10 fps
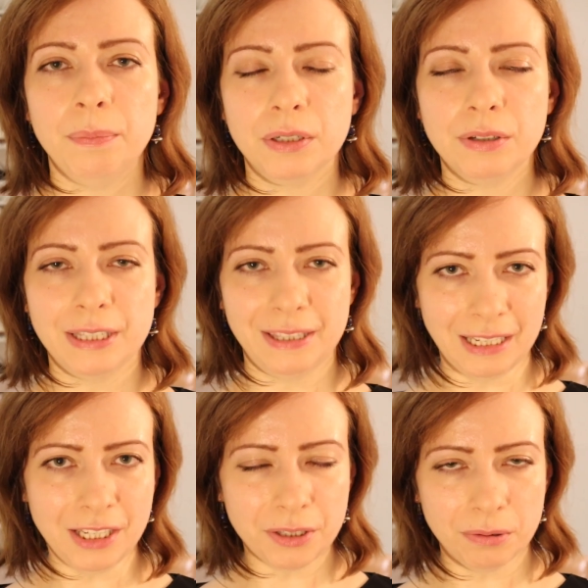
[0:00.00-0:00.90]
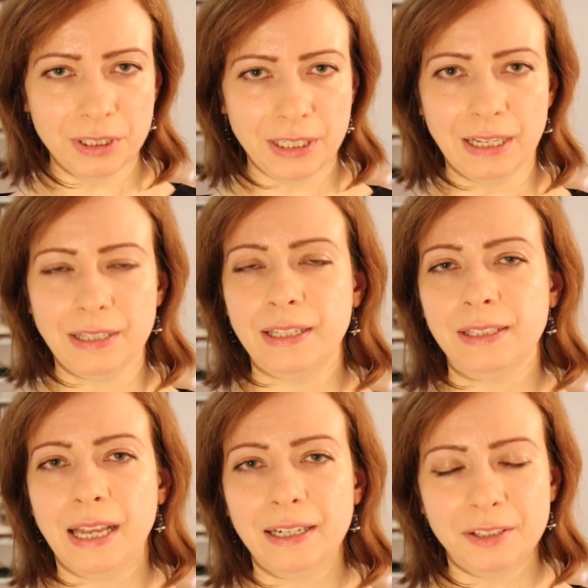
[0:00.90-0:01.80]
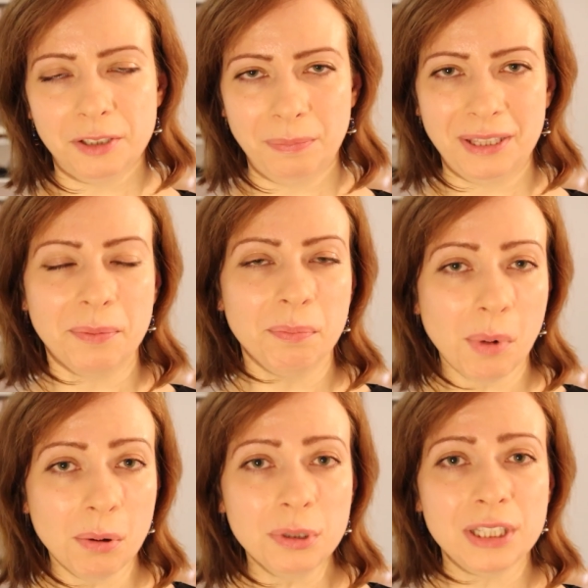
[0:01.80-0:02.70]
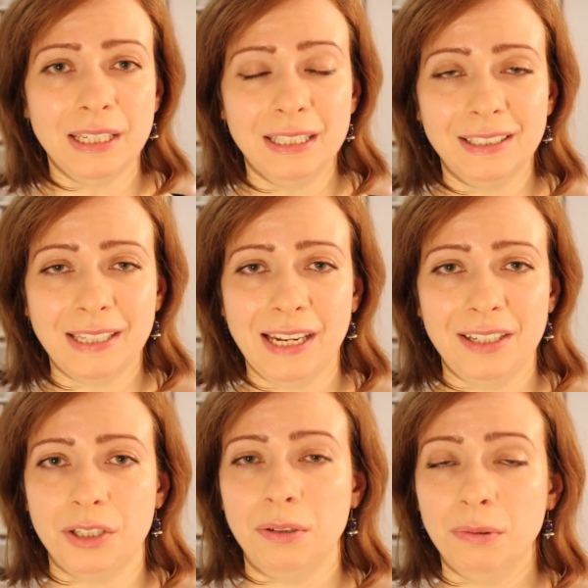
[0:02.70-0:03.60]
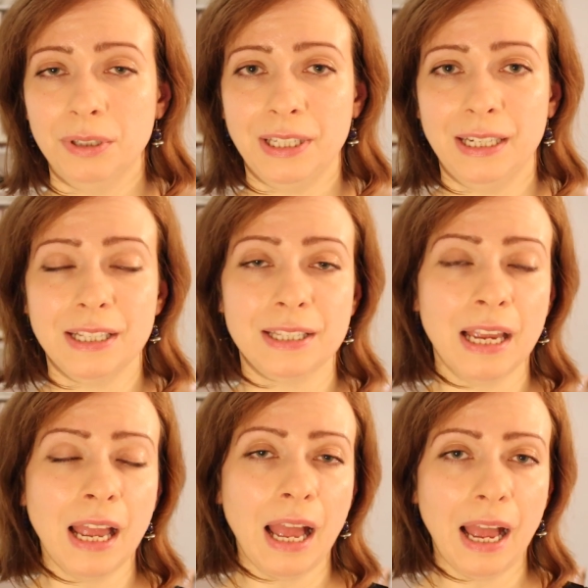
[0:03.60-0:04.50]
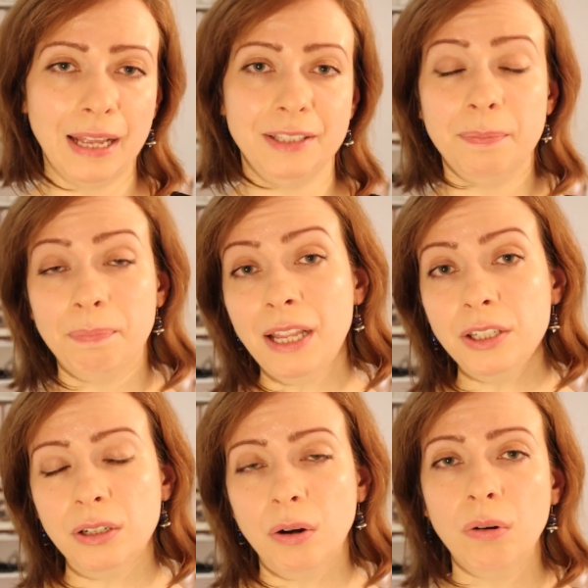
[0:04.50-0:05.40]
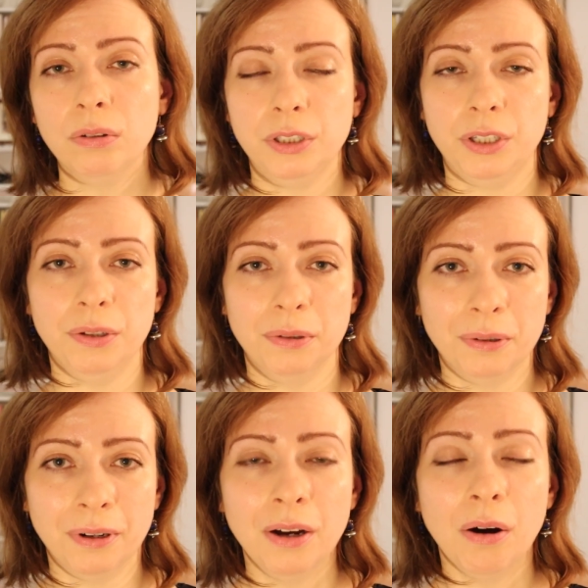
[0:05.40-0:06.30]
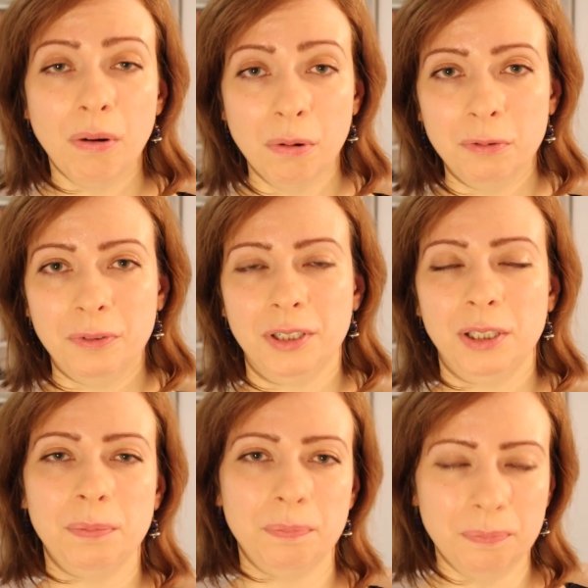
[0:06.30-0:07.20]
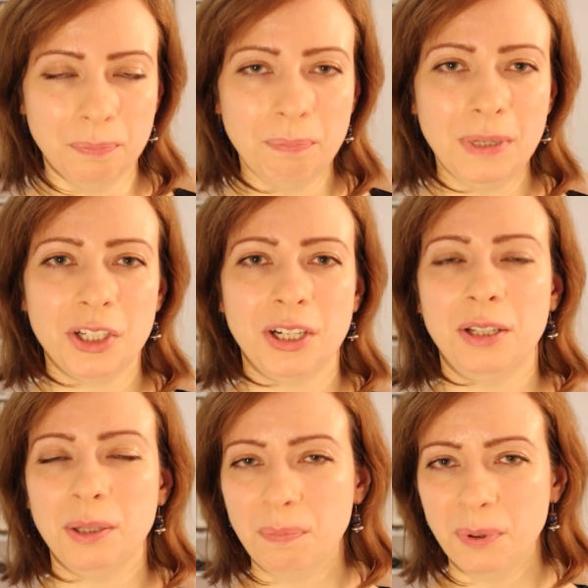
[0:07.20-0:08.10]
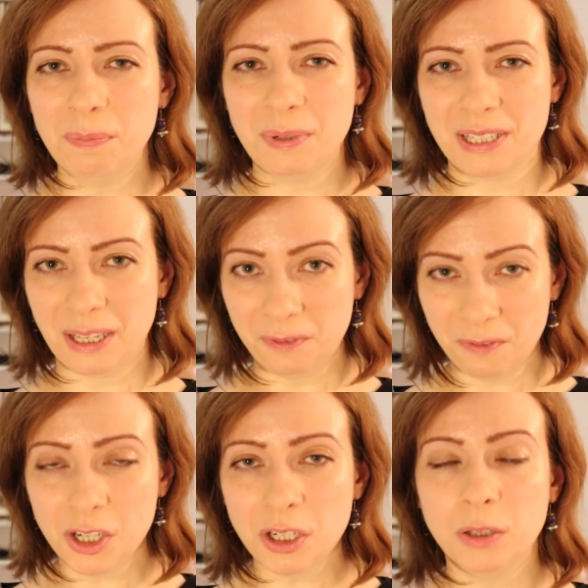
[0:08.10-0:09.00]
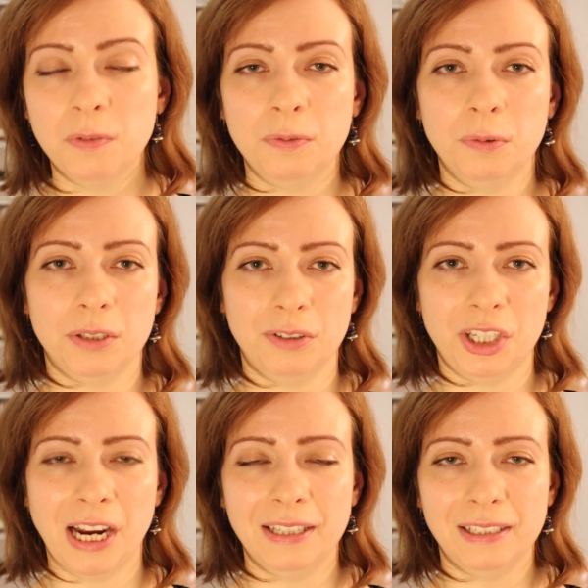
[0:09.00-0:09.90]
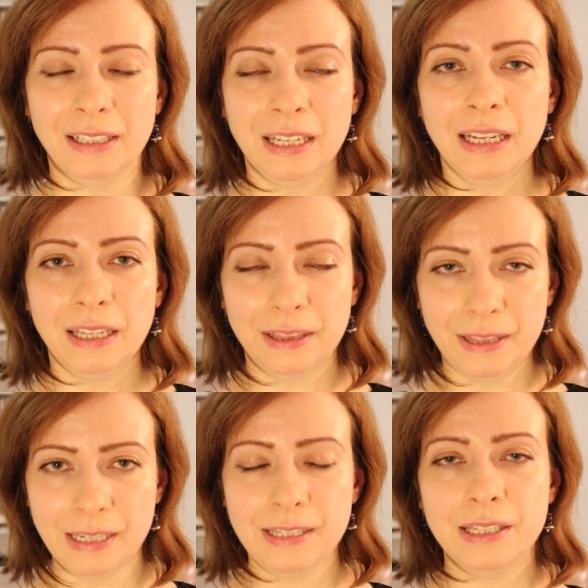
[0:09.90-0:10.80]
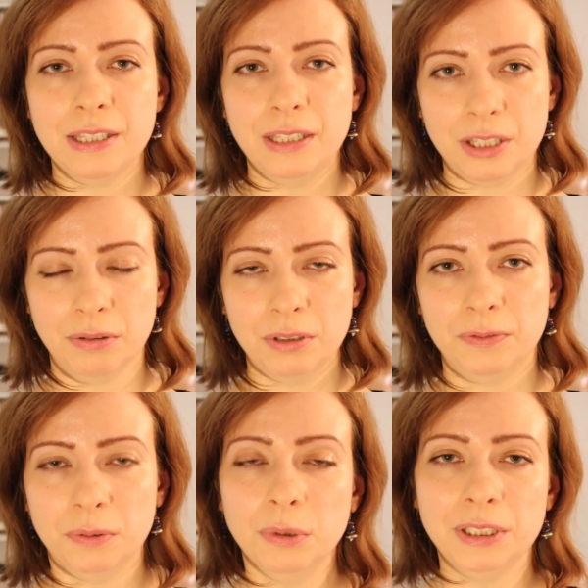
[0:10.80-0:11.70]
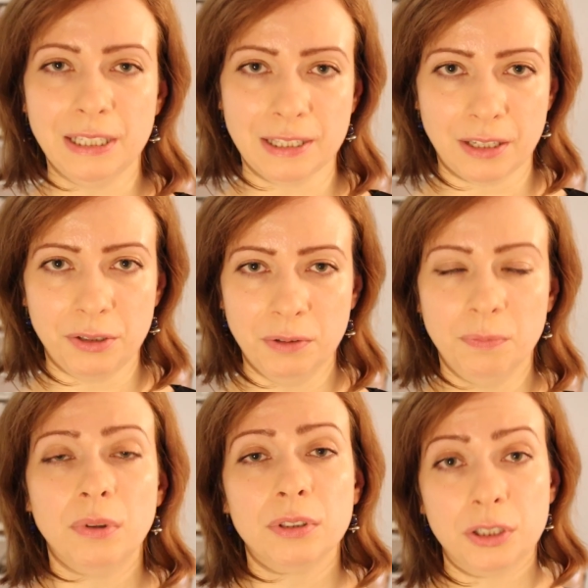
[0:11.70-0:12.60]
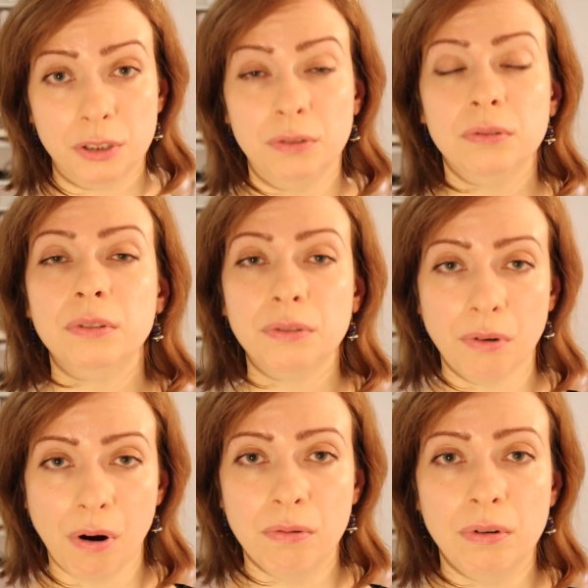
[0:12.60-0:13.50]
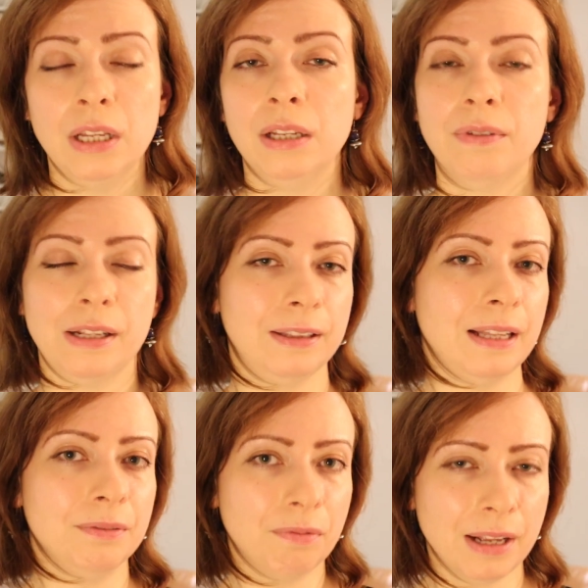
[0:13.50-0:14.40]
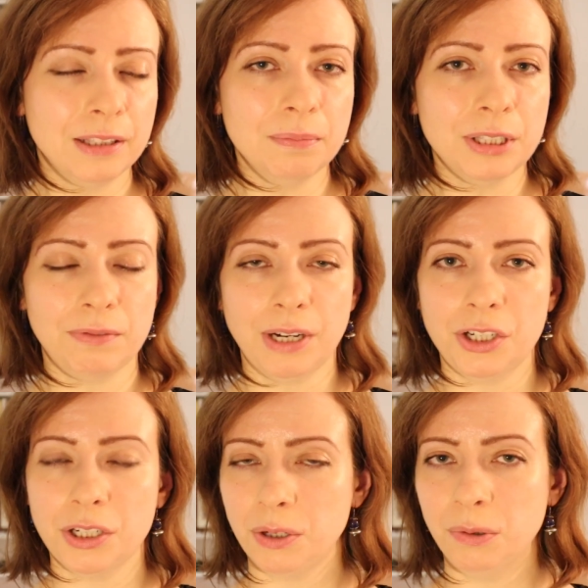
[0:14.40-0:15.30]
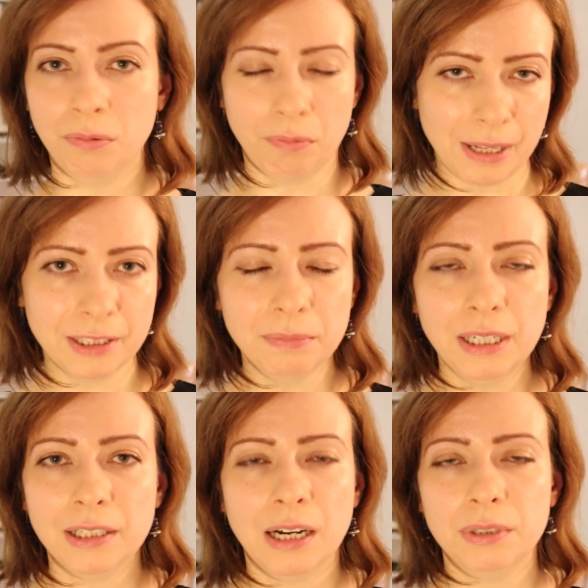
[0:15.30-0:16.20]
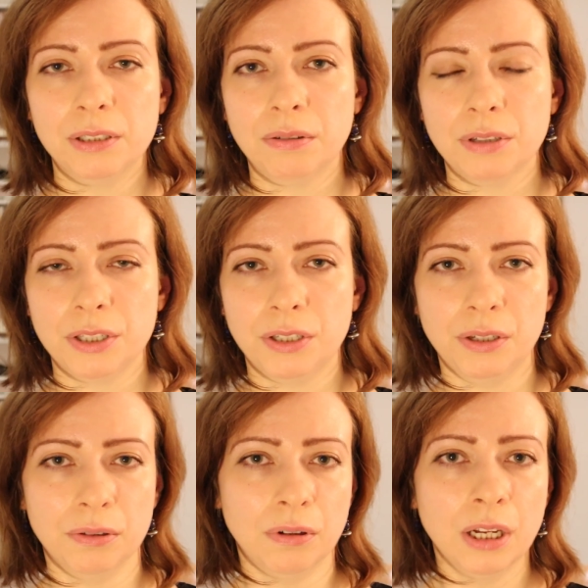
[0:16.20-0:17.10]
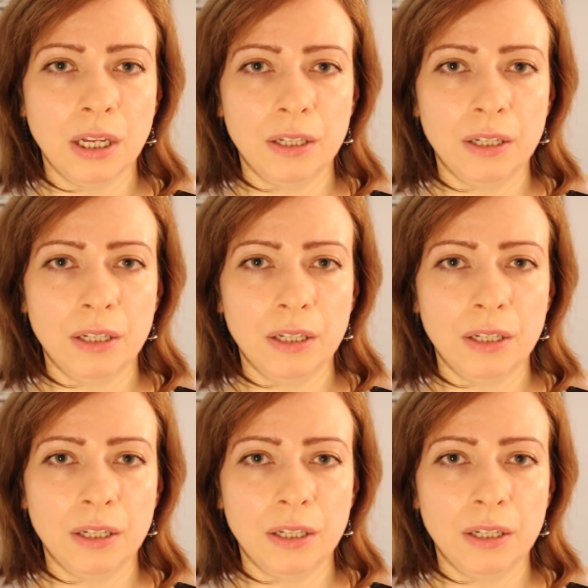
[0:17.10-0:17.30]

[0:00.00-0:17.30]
because this audience is likely to be the most engaged audience, and depending on your overall mission and purpose and vision for your channel, this is the sort of audience that you want to grow, rather than random strangers who randomly come across your